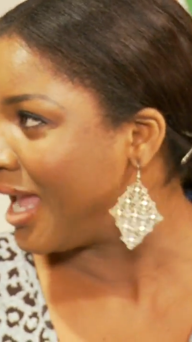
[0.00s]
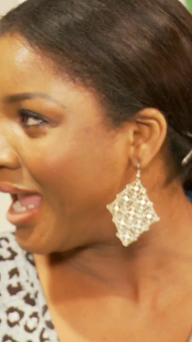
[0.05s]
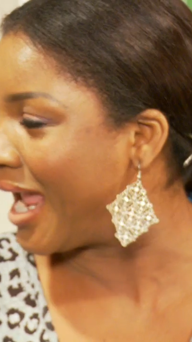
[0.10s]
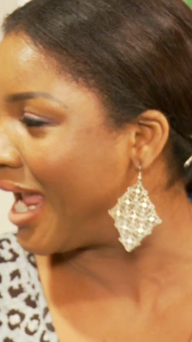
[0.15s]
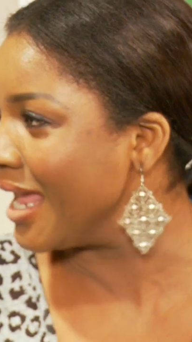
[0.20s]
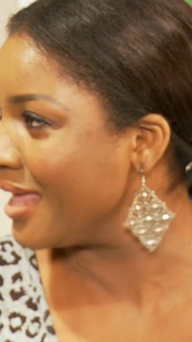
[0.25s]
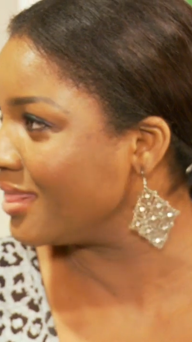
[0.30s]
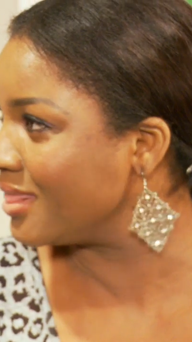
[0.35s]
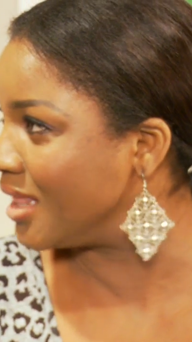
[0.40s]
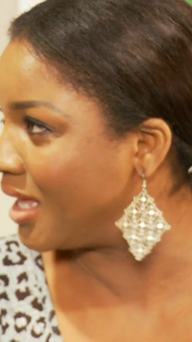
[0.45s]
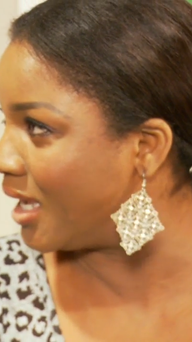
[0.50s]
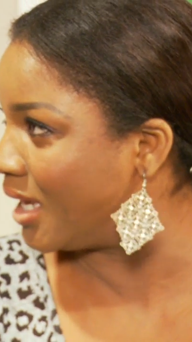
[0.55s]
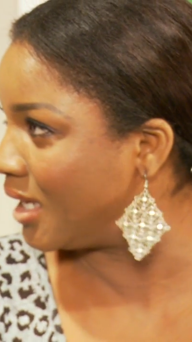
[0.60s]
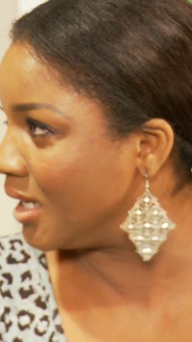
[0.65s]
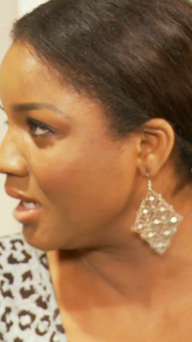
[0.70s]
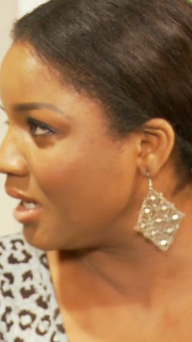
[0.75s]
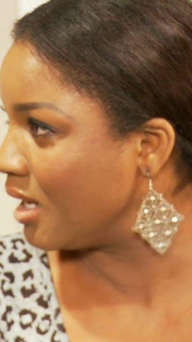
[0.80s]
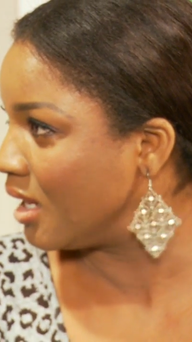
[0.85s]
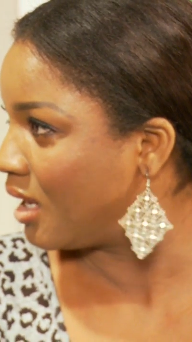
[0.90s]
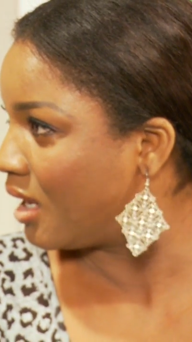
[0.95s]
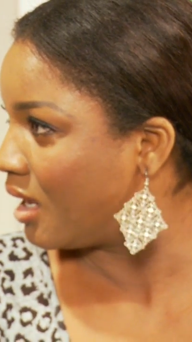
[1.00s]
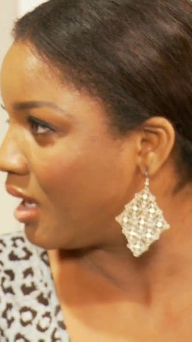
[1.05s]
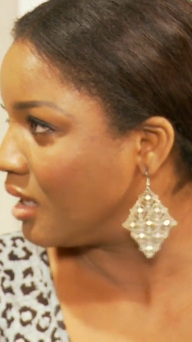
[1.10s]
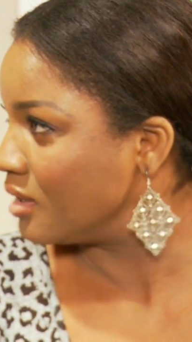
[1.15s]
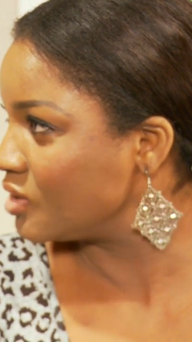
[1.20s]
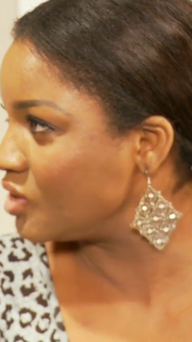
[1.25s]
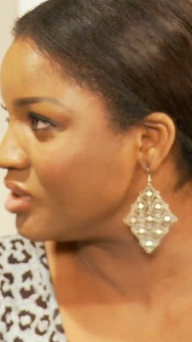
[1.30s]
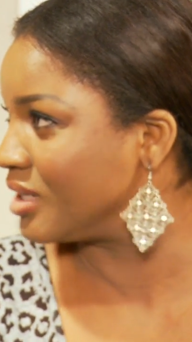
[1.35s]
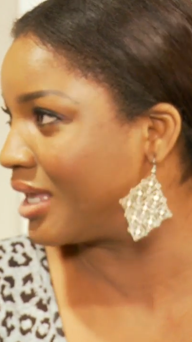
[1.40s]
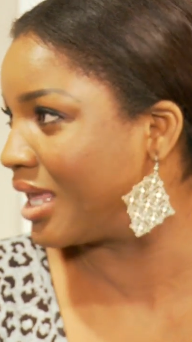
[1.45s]
and then
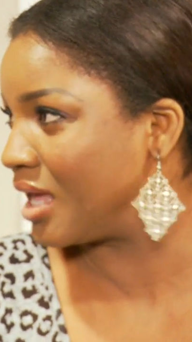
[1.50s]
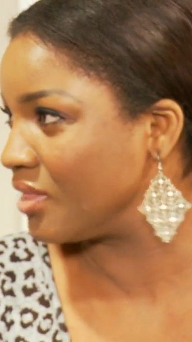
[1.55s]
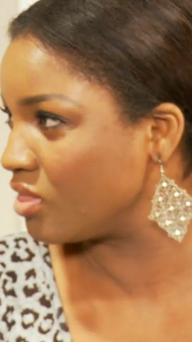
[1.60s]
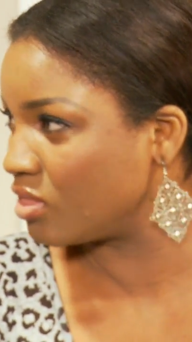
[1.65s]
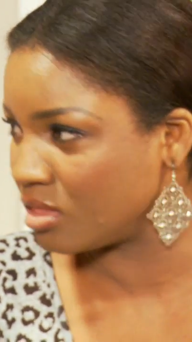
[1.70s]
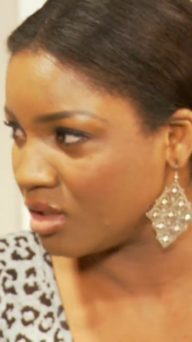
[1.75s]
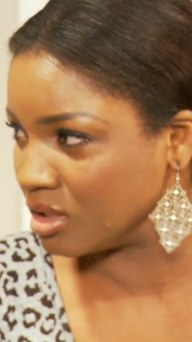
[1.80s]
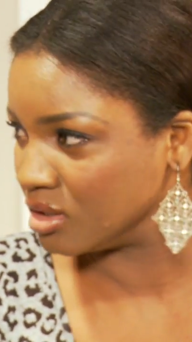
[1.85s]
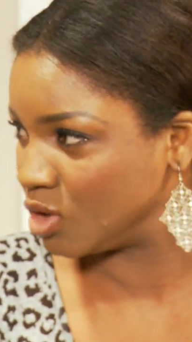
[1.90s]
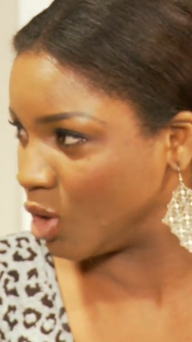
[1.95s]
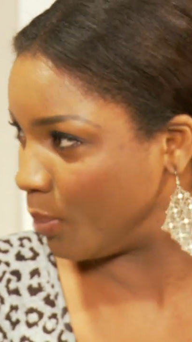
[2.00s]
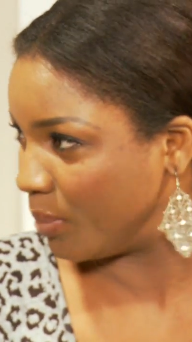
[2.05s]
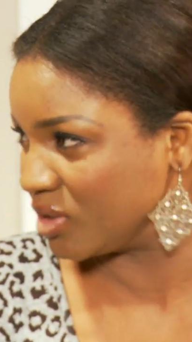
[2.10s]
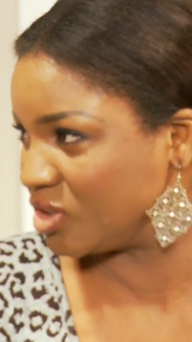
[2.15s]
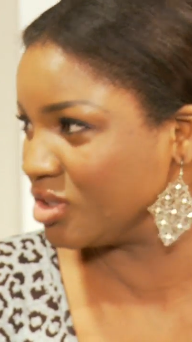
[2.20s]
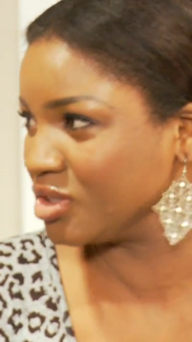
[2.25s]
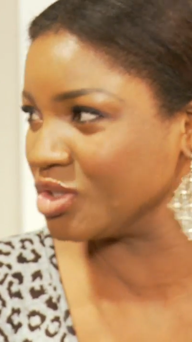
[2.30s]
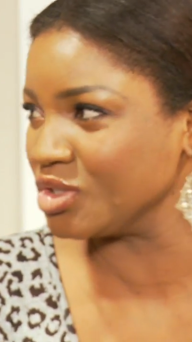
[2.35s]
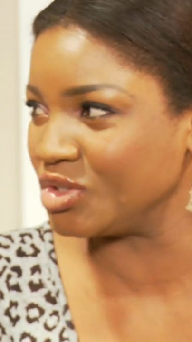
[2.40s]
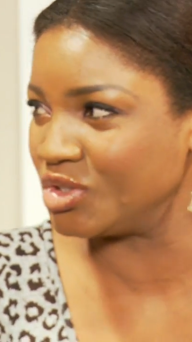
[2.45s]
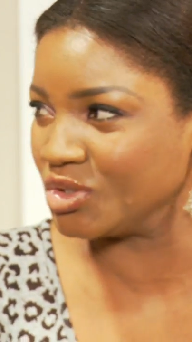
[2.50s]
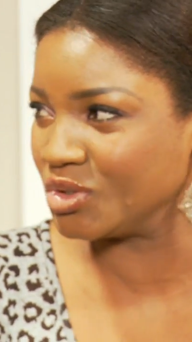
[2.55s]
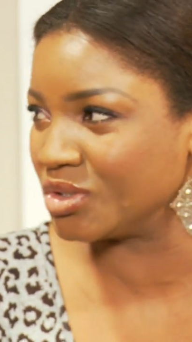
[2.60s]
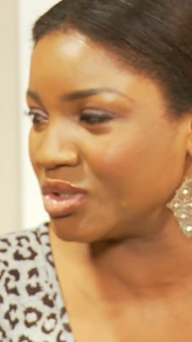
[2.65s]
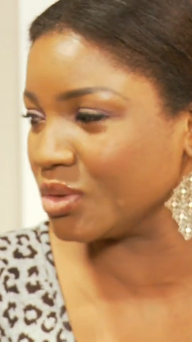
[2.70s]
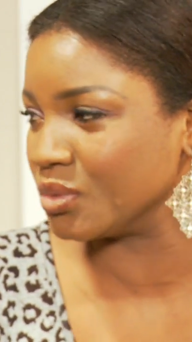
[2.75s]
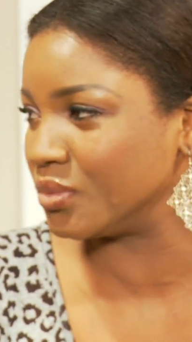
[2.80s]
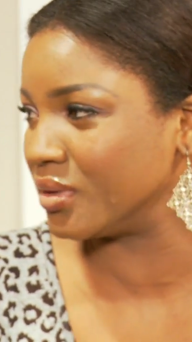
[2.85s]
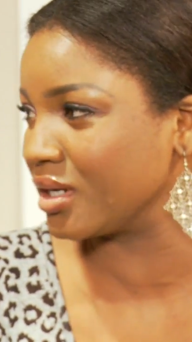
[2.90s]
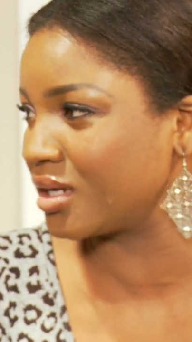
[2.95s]
to get the opportunity to do
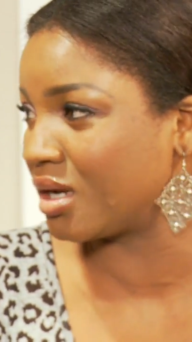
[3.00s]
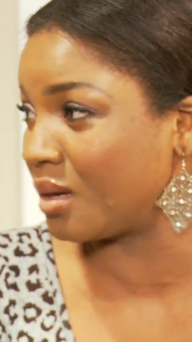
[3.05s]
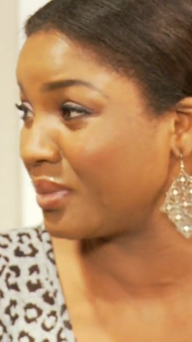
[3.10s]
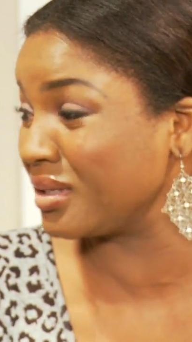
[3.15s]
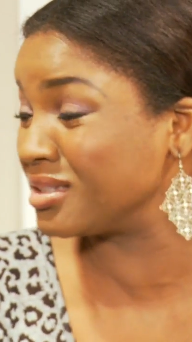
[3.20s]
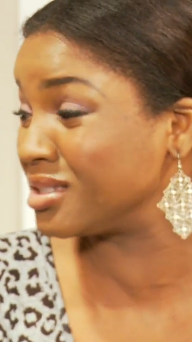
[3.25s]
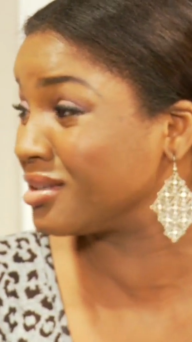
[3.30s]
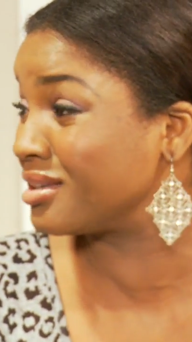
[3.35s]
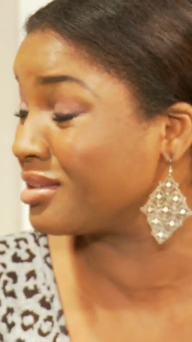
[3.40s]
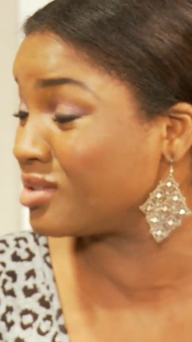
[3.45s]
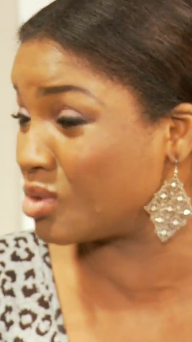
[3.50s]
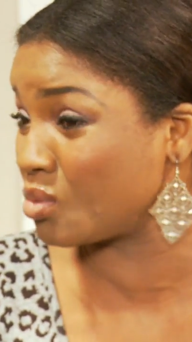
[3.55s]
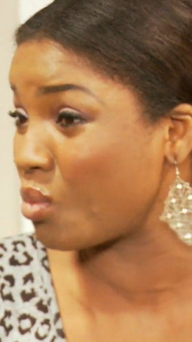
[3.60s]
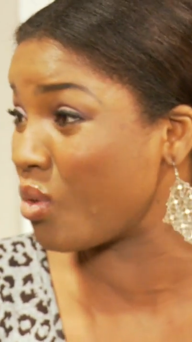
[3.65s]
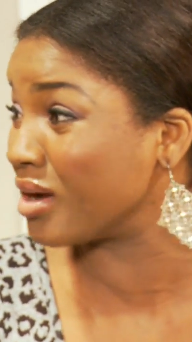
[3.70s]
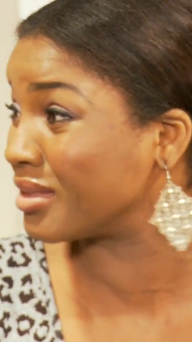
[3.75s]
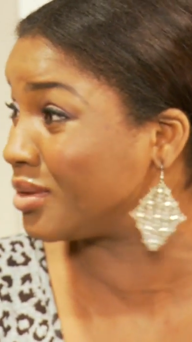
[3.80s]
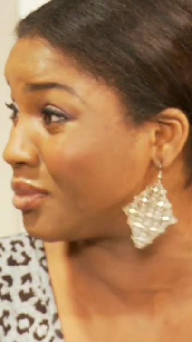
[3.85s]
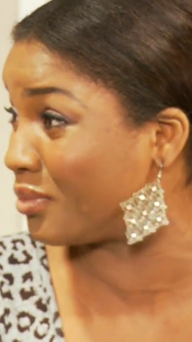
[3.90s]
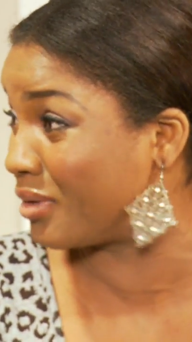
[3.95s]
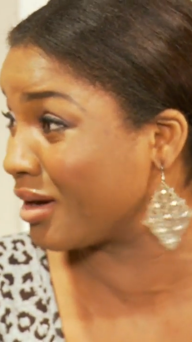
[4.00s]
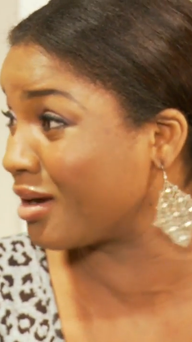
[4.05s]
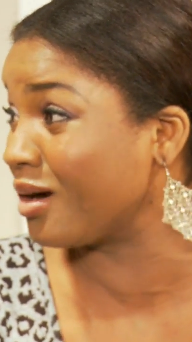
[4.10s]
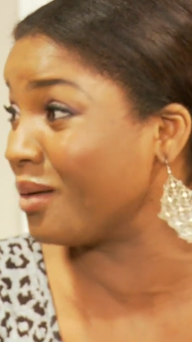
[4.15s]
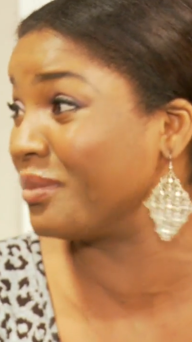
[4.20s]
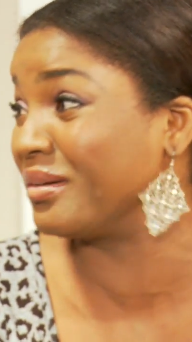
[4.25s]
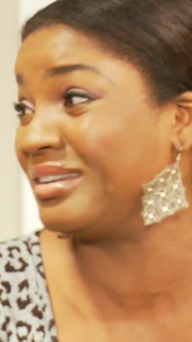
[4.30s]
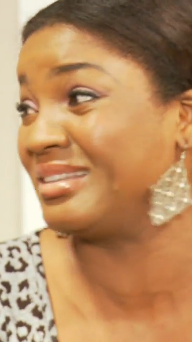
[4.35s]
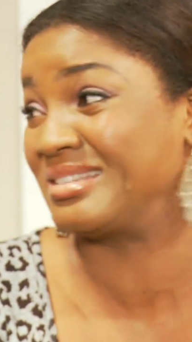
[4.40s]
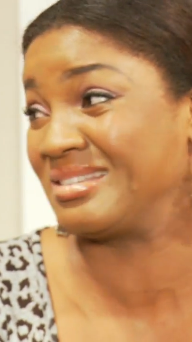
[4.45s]
the red carpet, to walk the red
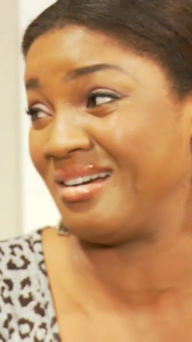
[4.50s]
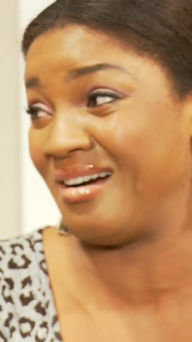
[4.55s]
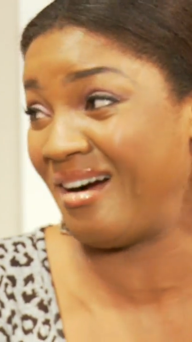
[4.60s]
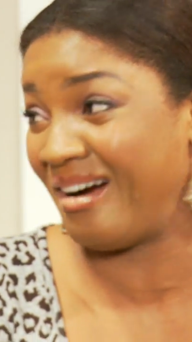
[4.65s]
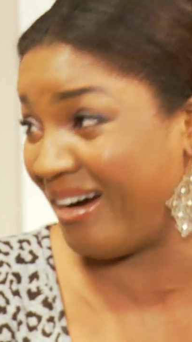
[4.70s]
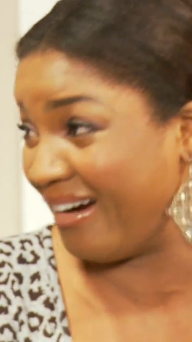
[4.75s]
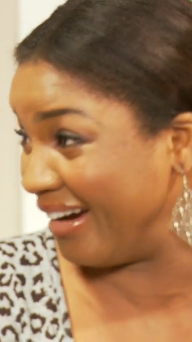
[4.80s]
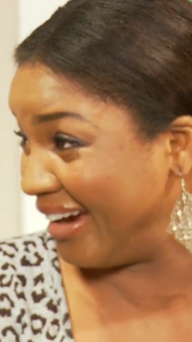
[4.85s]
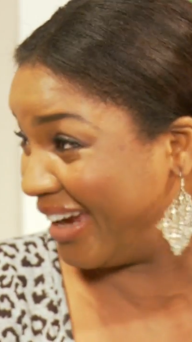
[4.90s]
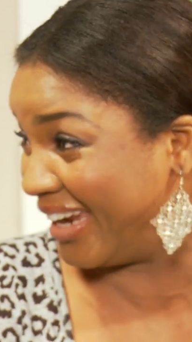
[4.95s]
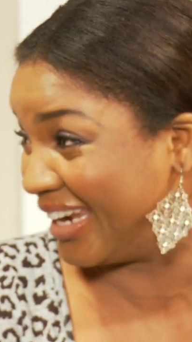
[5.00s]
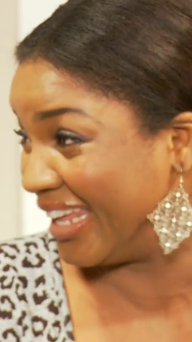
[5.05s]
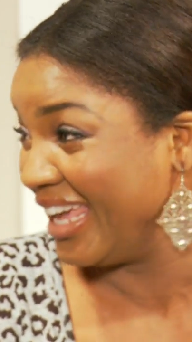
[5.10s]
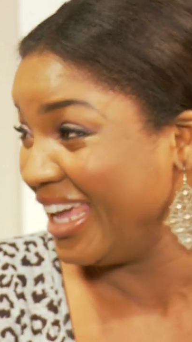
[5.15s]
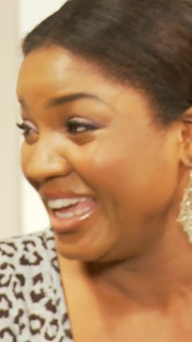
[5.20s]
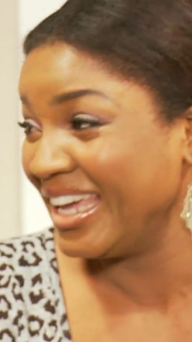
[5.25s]
carpet is hard.